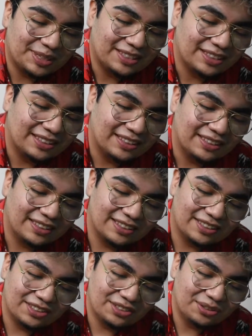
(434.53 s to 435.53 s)
basically,
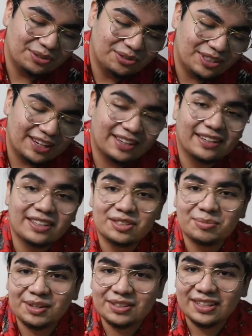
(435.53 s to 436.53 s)
because a new decade
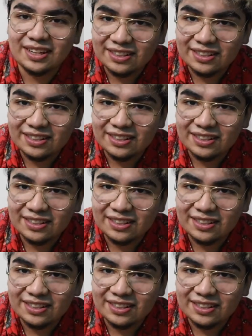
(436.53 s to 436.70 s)
is about to